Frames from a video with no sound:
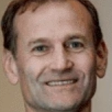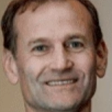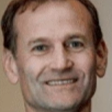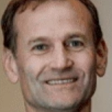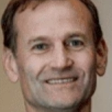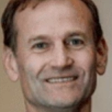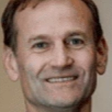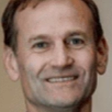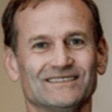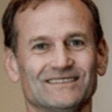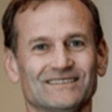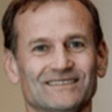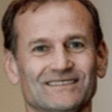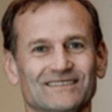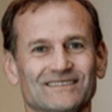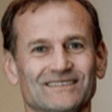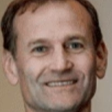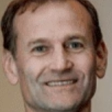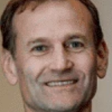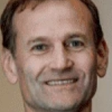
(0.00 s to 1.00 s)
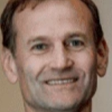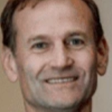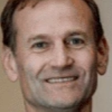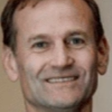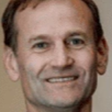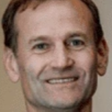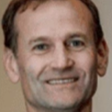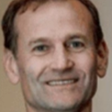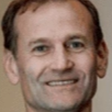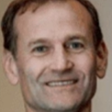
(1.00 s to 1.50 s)

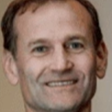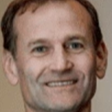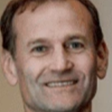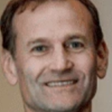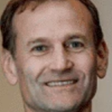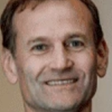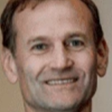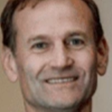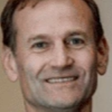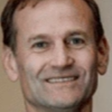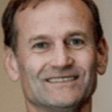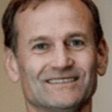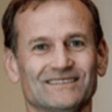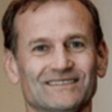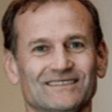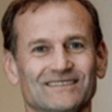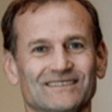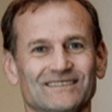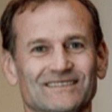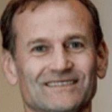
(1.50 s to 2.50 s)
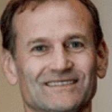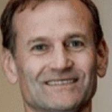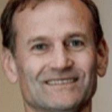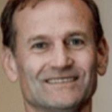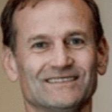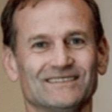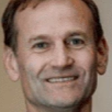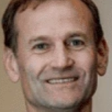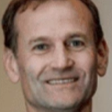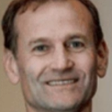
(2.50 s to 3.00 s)

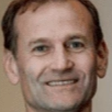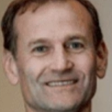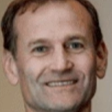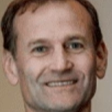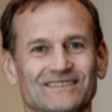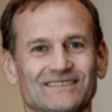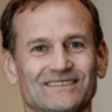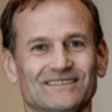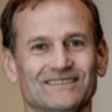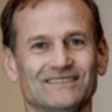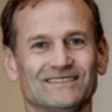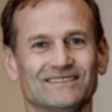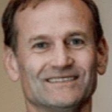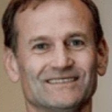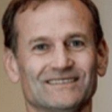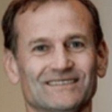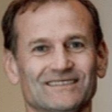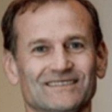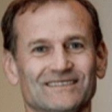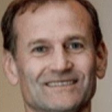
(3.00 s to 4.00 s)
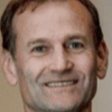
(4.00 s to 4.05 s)
(not speaking)